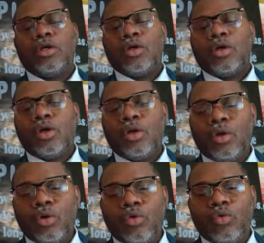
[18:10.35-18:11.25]

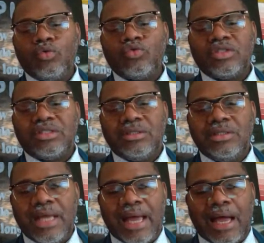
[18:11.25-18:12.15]
closed
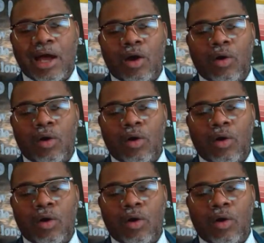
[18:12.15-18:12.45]
down.